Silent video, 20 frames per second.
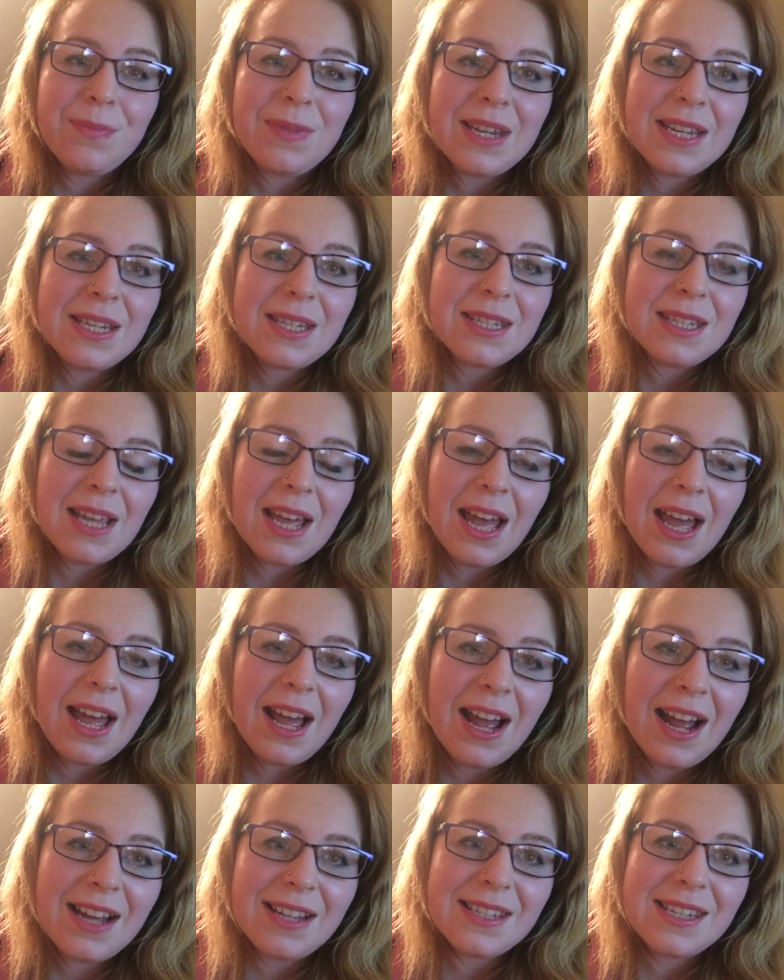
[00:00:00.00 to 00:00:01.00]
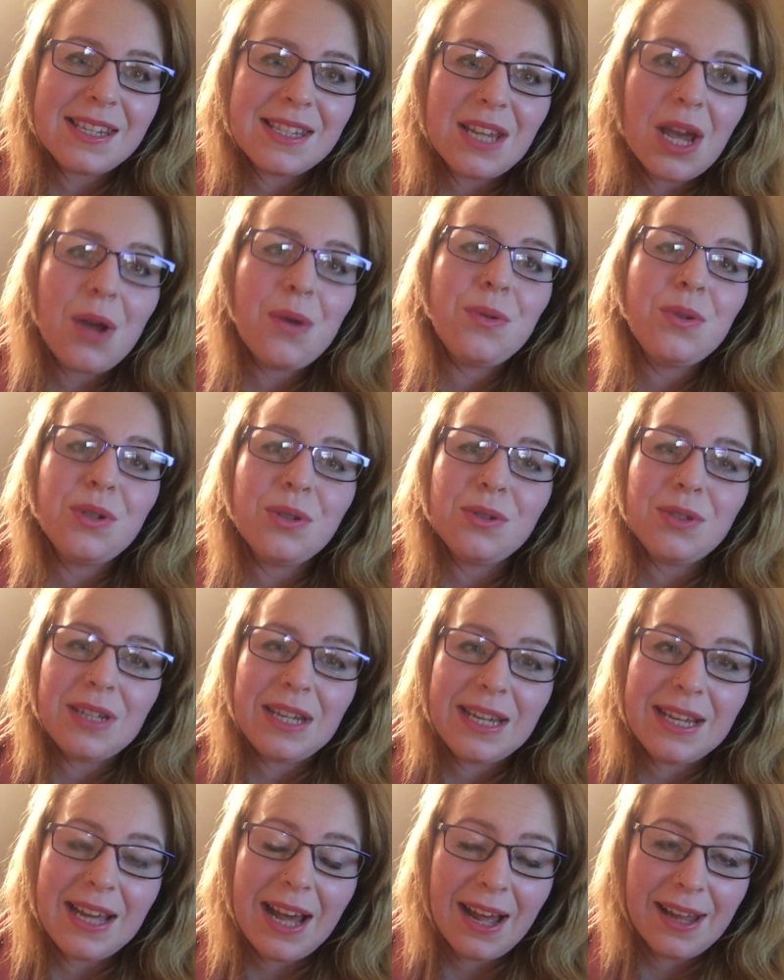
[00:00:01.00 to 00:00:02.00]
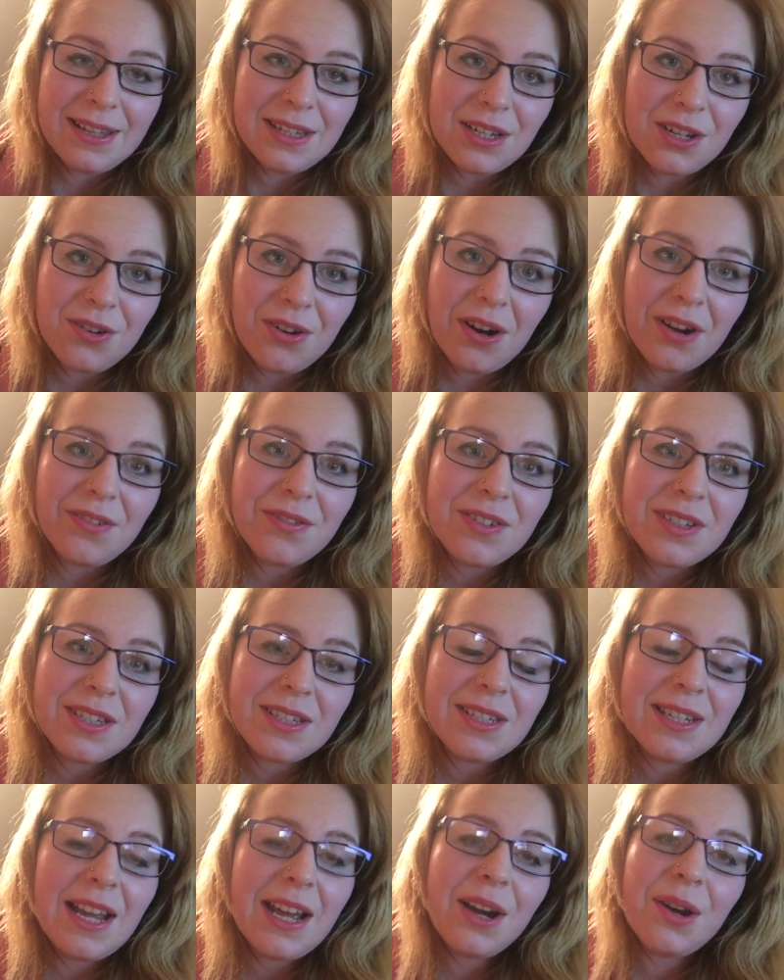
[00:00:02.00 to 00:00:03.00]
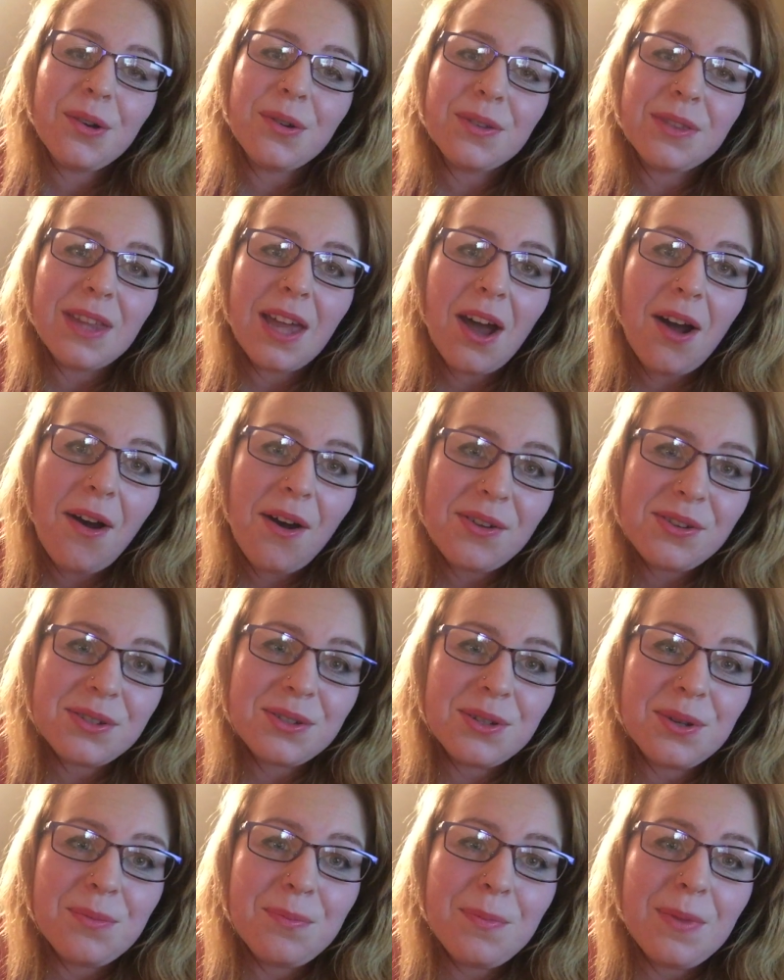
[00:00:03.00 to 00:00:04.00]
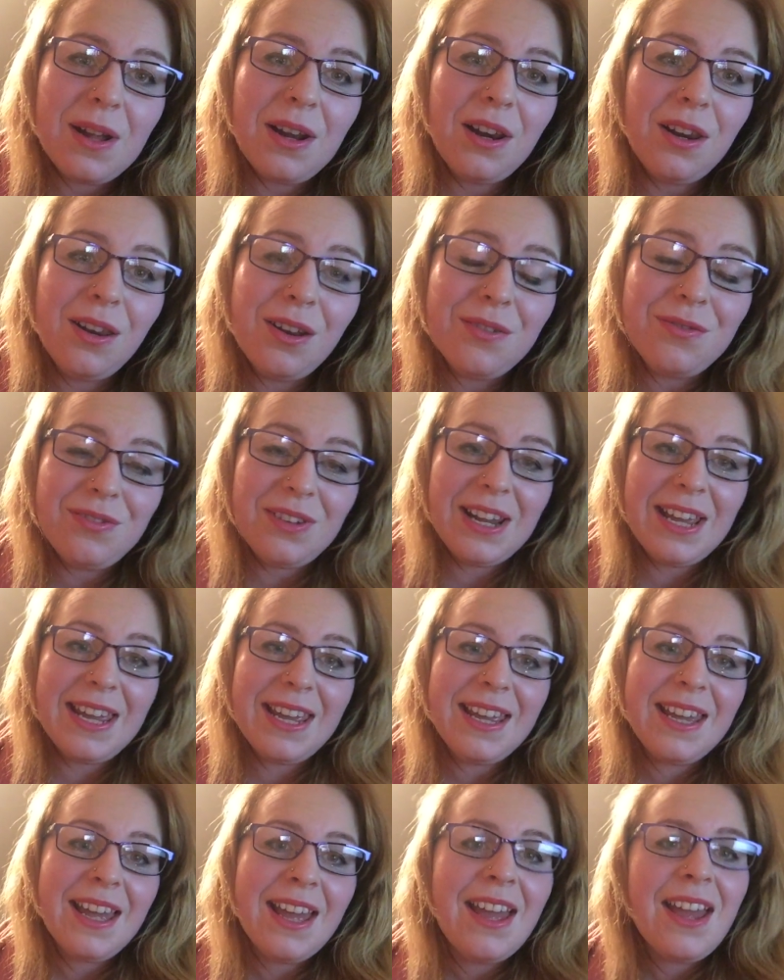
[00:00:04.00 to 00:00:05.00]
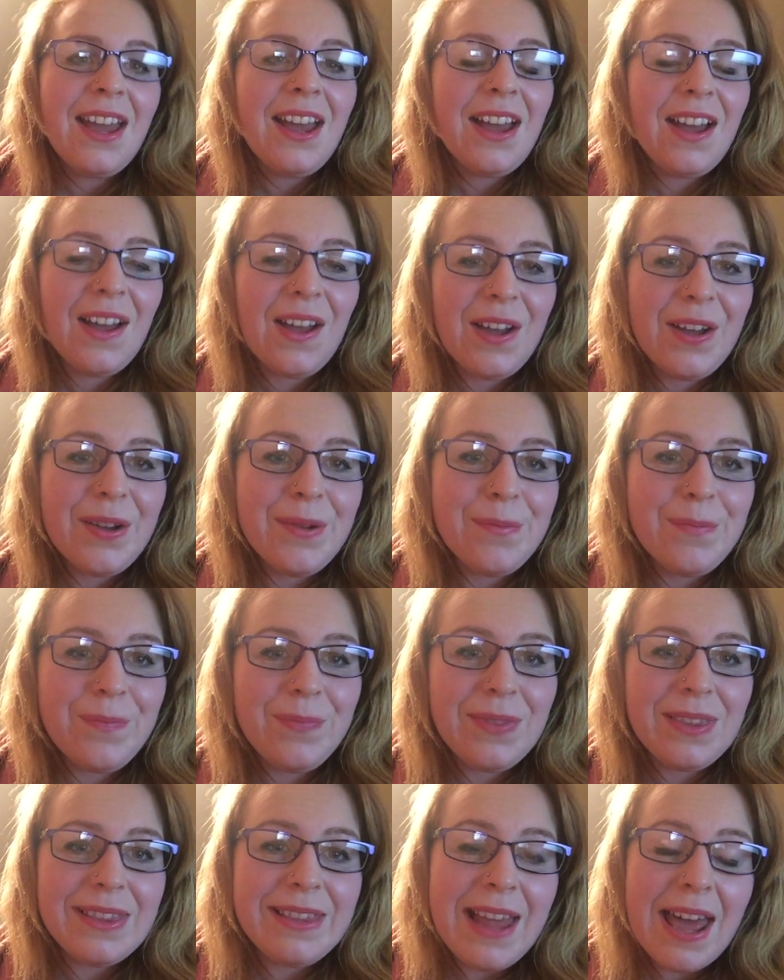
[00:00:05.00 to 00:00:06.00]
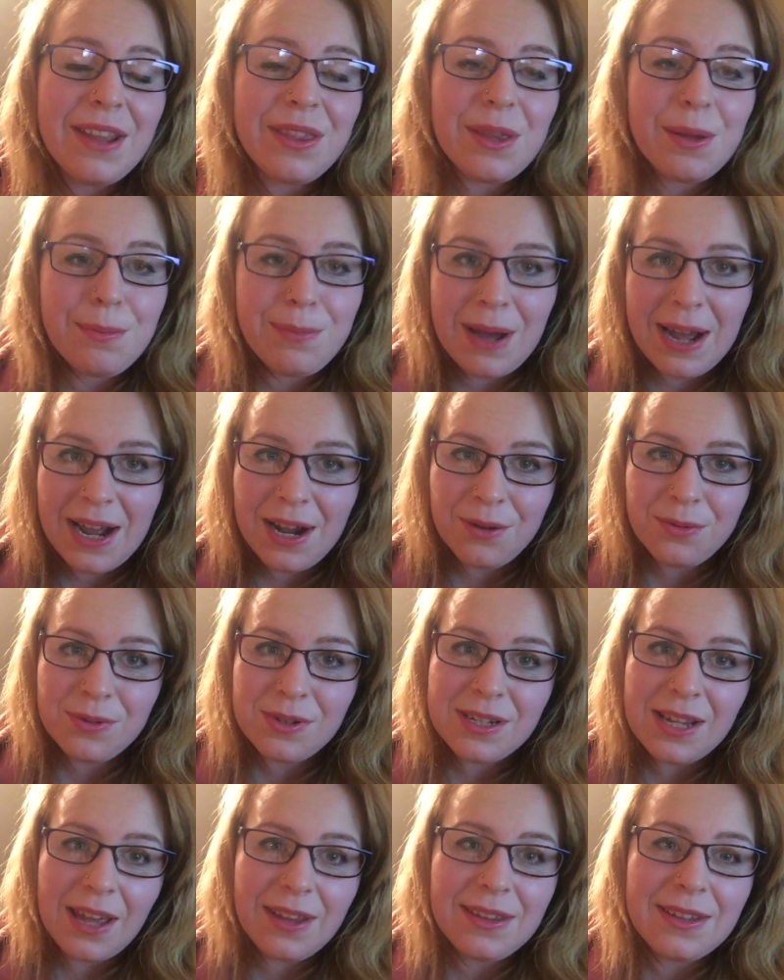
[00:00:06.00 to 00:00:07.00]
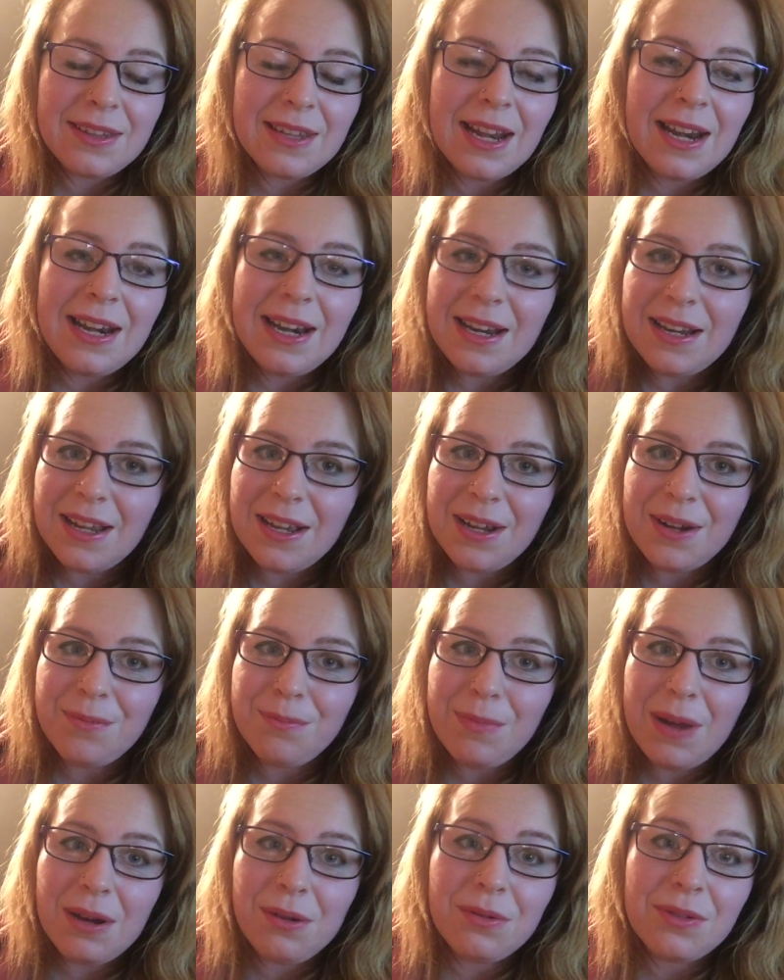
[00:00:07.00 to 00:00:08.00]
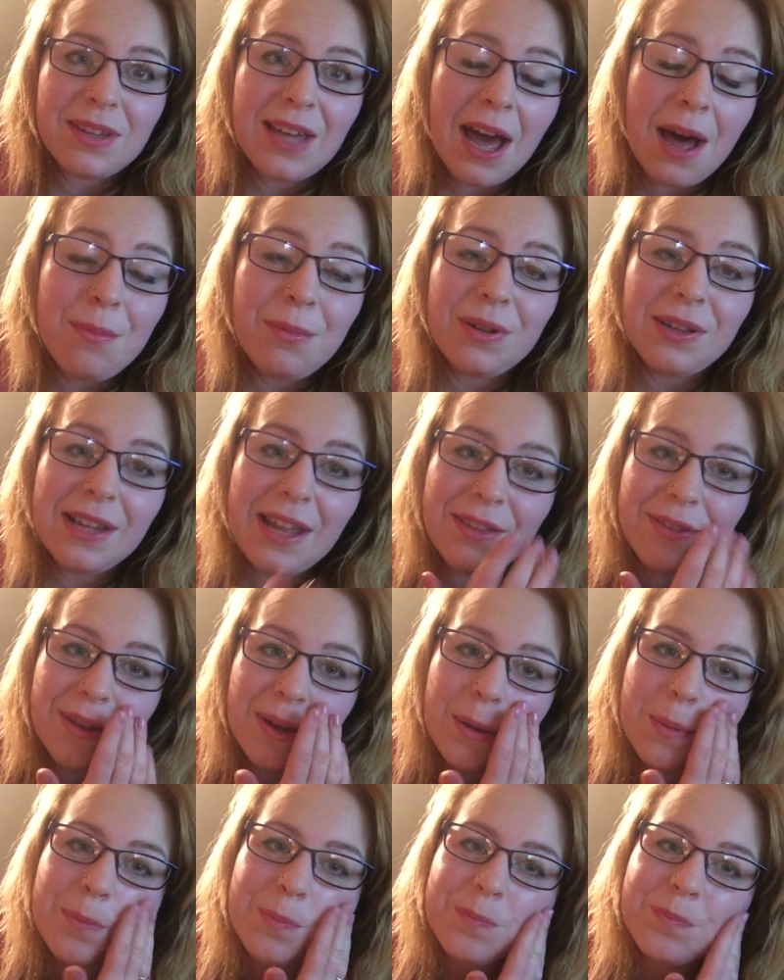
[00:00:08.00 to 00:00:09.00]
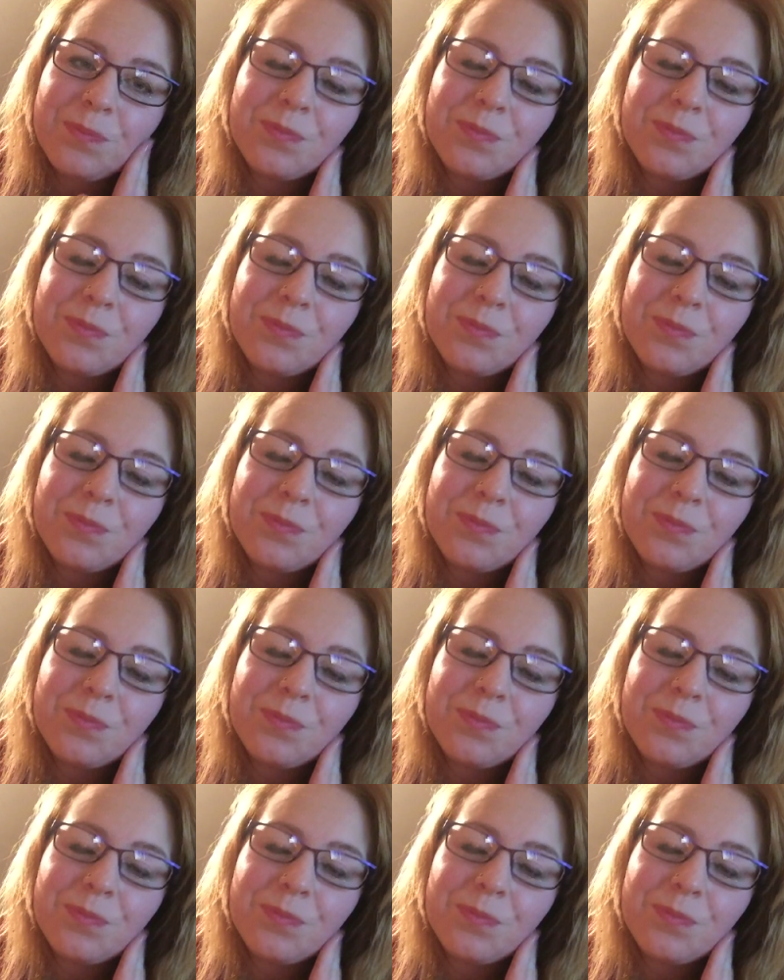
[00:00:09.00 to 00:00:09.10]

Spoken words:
this has its own unique handicrafts. Now, there are some lovely leather bound, I think they're made with camel leather,